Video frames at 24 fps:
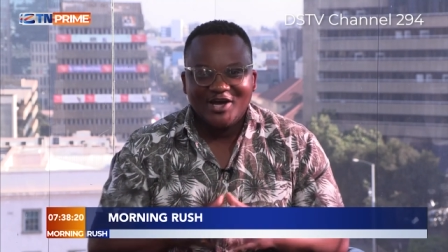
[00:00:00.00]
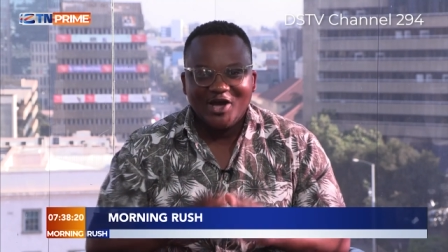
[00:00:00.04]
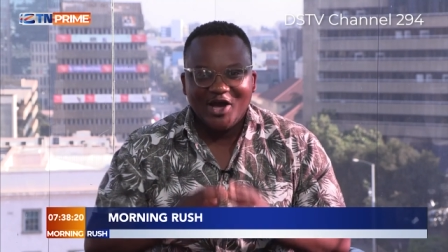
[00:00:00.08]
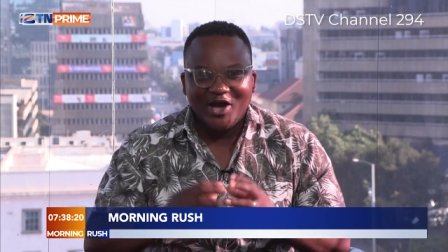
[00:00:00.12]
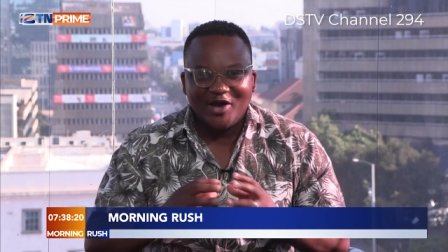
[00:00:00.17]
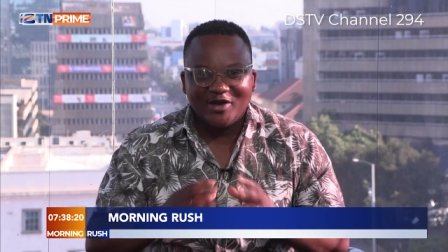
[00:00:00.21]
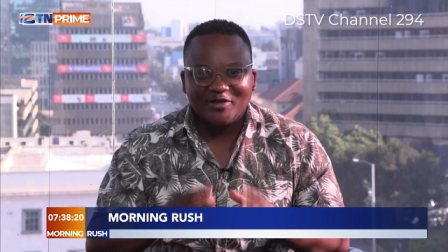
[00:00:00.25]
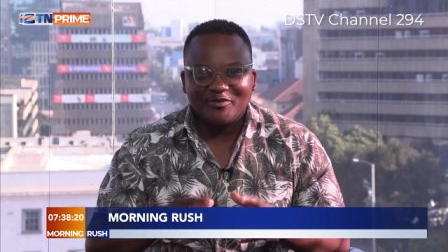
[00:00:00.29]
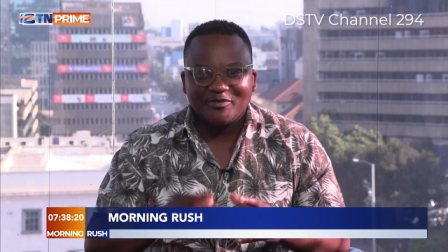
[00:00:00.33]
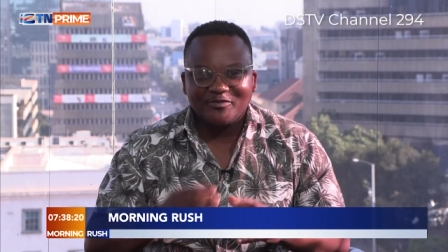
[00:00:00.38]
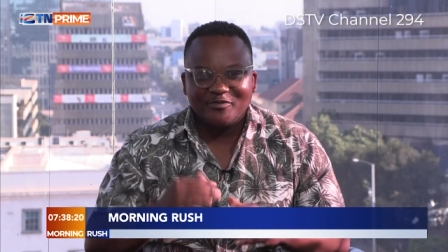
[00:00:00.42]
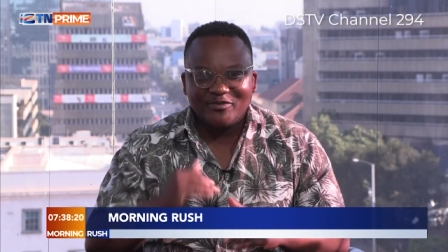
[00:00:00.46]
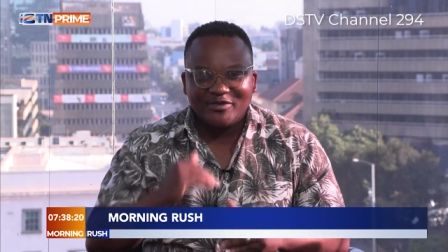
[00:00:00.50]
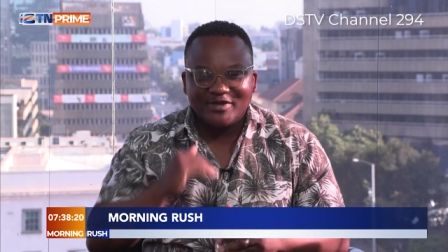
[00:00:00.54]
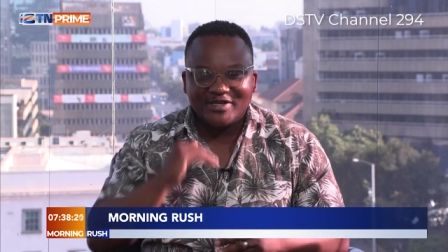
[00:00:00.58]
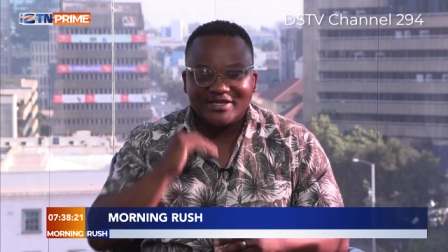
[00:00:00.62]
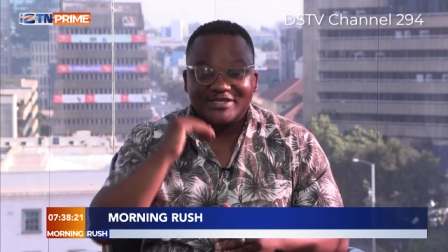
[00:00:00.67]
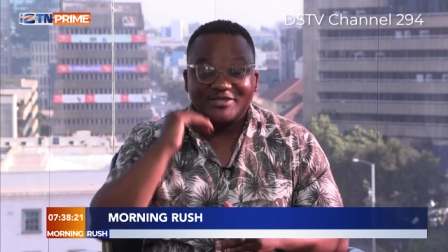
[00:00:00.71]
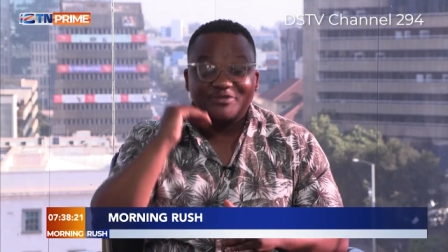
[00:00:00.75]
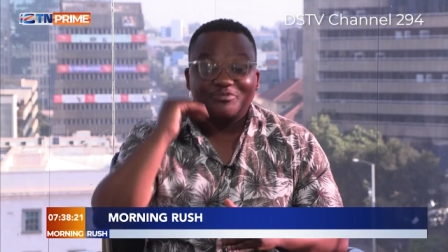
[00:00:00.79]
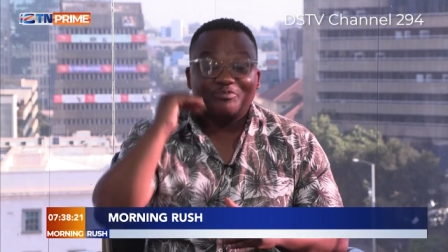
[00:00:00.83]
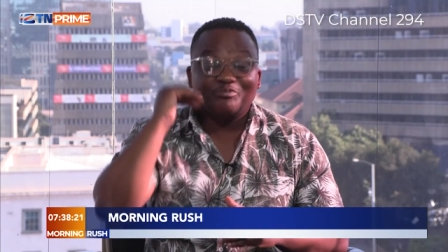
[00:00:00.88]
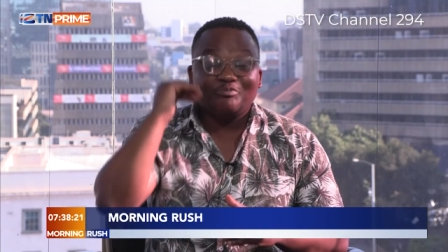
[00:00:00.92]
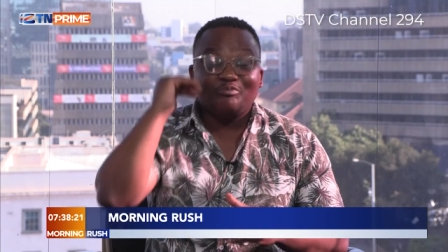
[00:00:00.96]
uh,
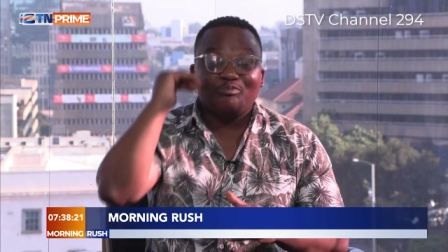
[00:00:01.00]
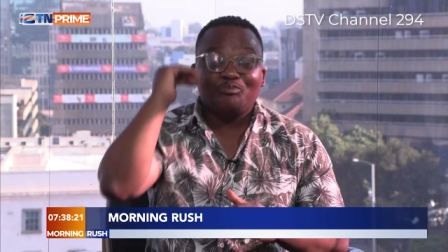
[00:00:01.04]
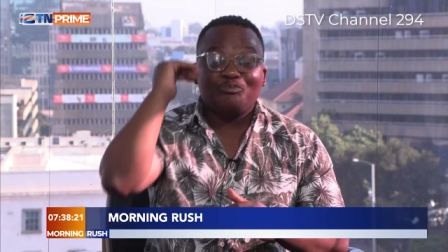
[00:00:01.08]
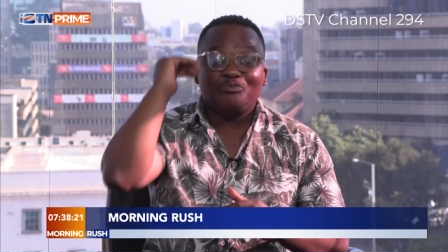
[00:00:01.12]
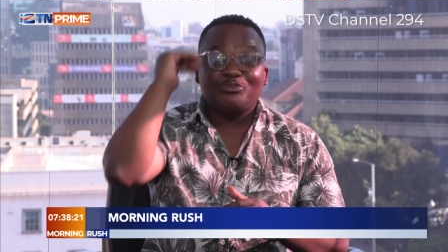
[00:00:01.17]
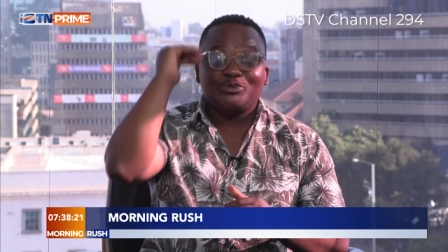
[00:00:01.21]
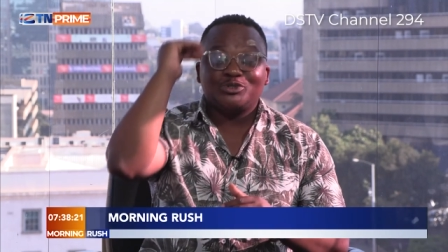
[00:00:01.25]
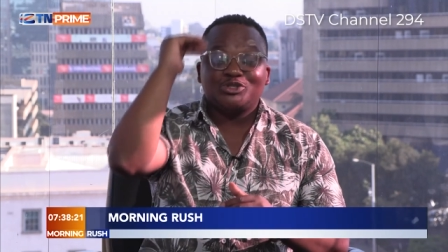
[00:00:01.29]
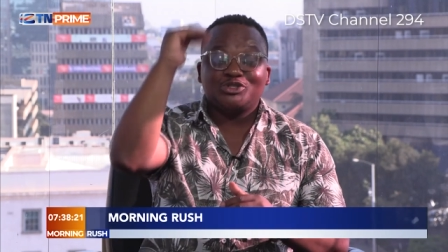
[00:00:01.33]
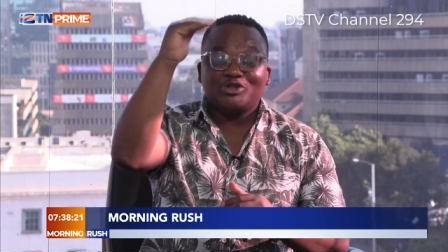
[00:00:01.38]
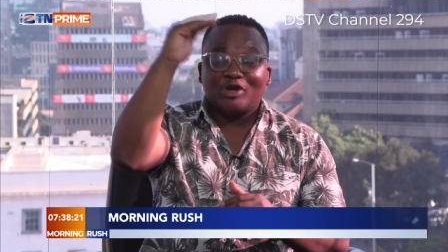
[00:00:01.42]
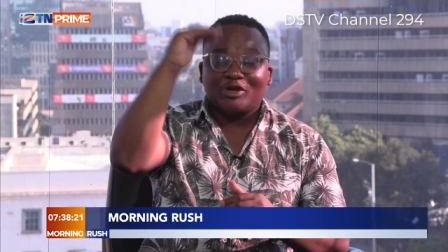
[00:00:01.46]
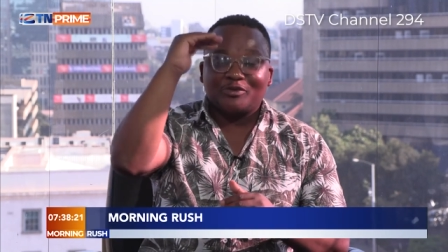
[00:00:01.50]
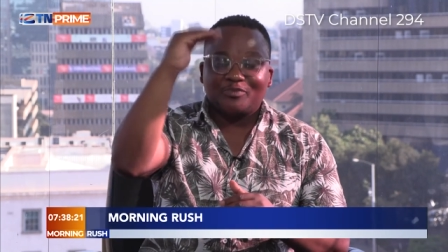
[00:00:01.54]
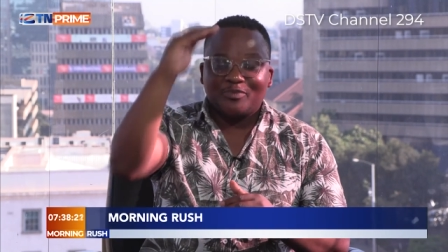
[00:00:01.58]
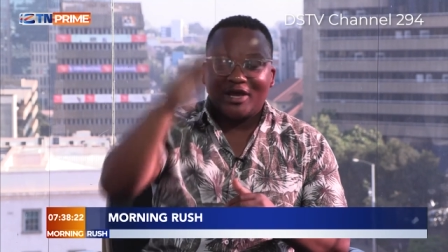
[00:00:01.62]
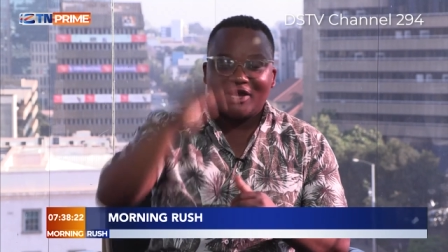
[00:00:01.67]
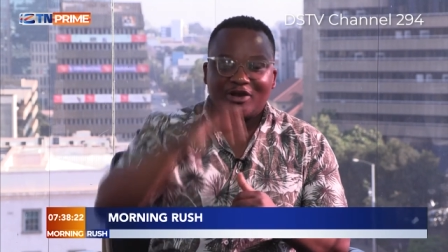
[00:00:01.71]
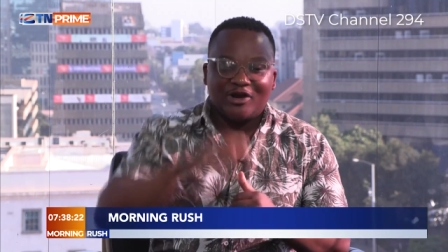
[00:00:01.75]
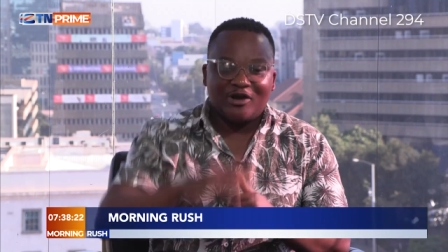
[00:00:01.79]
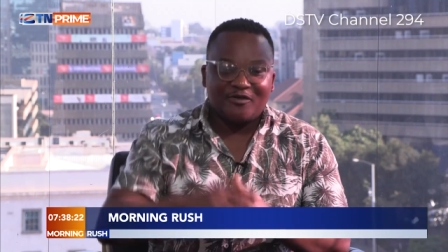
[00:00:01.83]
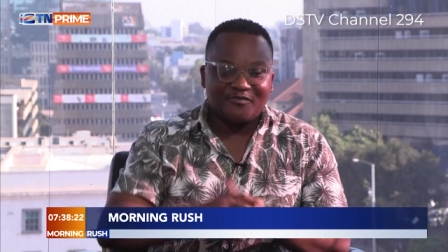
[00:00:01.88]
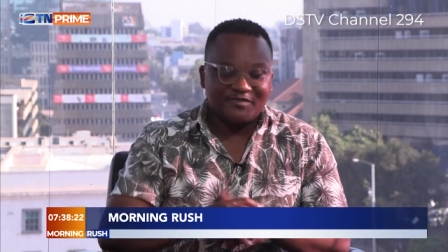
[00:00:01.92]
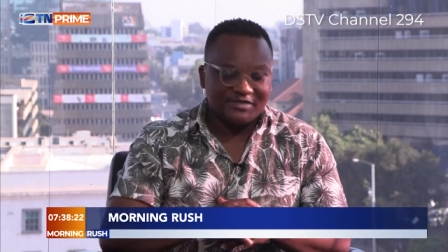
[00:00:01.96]
shot my
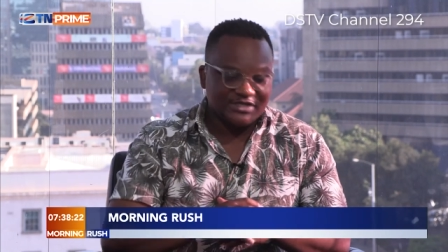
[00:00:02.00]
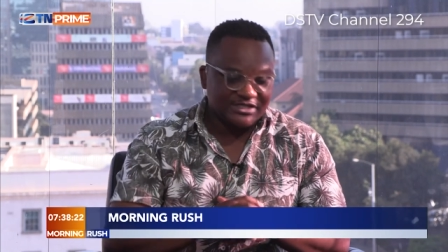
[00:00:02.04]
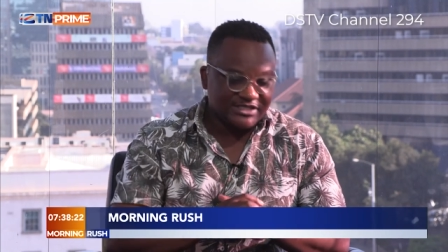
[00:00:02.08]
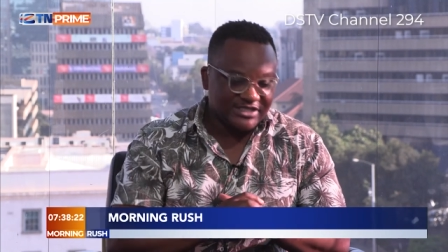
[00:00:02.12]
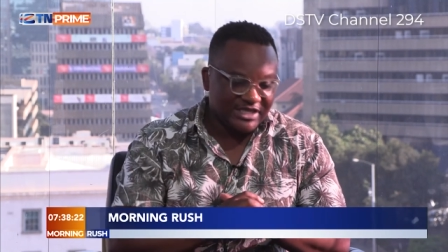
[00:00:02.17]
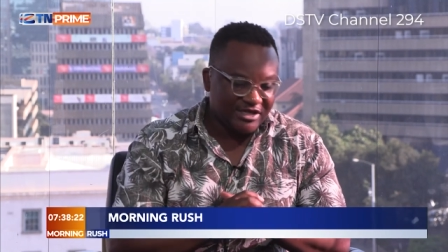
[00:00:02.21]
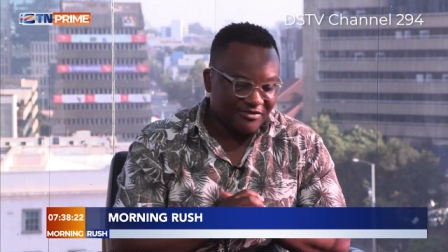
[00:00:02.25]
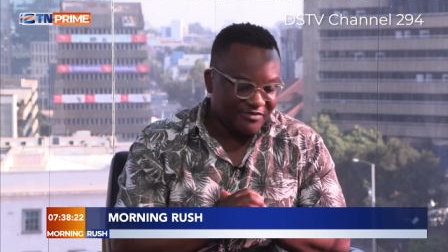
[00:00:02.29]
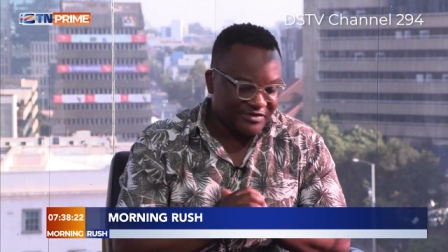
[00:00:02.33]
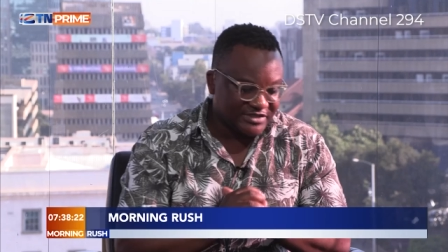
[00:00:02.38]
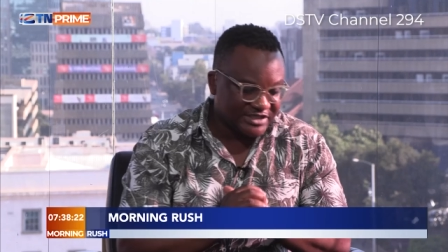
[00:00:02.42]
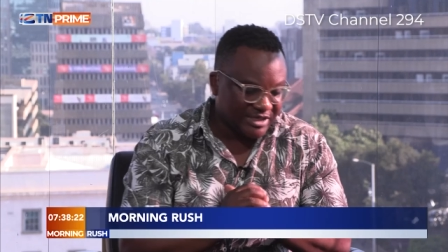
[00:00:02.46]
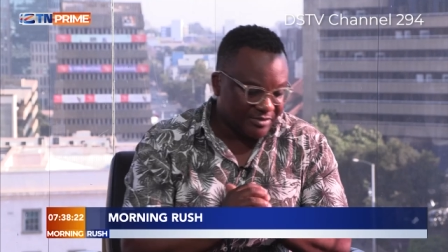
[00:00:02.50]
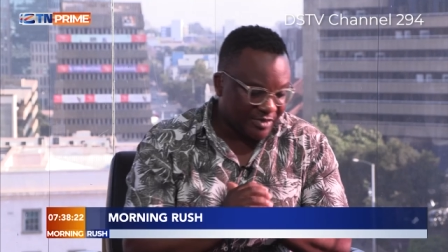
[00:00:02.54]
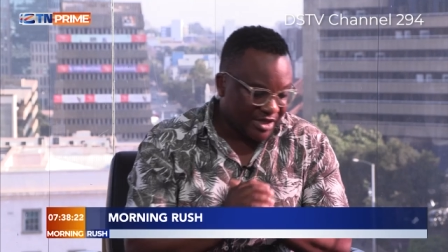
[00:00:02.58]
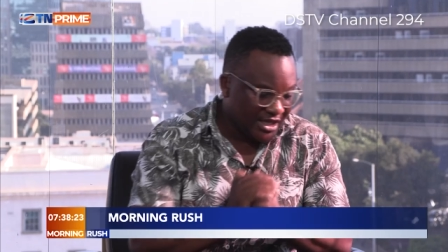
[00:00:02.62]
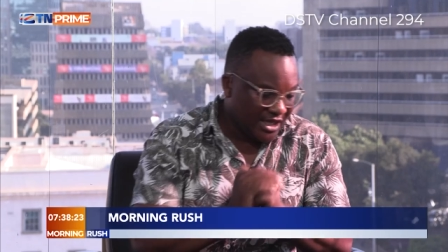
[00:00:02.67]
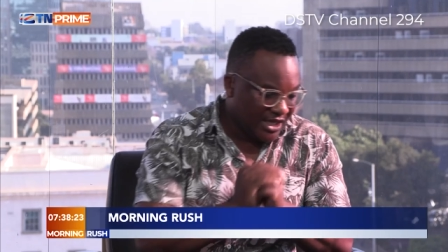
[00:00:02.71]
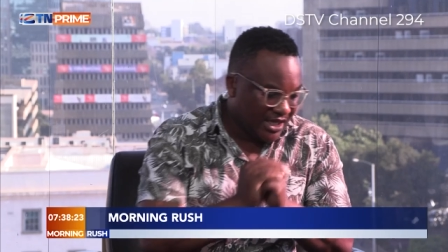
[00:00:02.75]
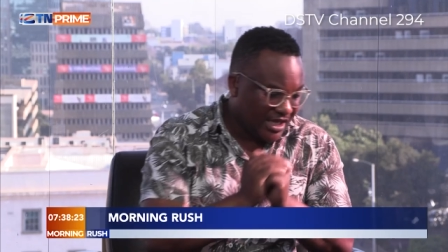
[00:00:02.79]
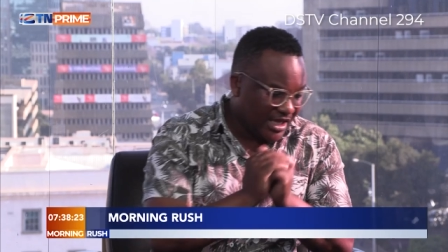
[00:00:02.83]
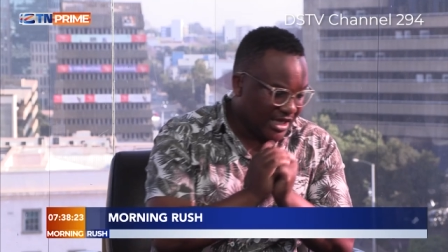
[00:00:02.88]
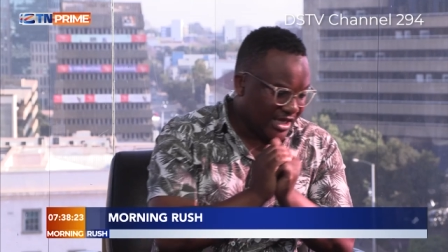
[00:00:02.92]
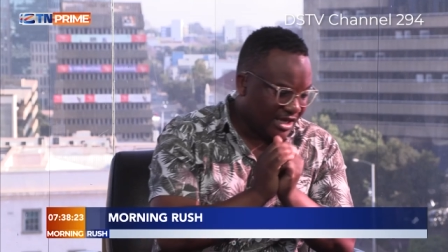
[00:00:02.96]
confidence levels up. Yeah.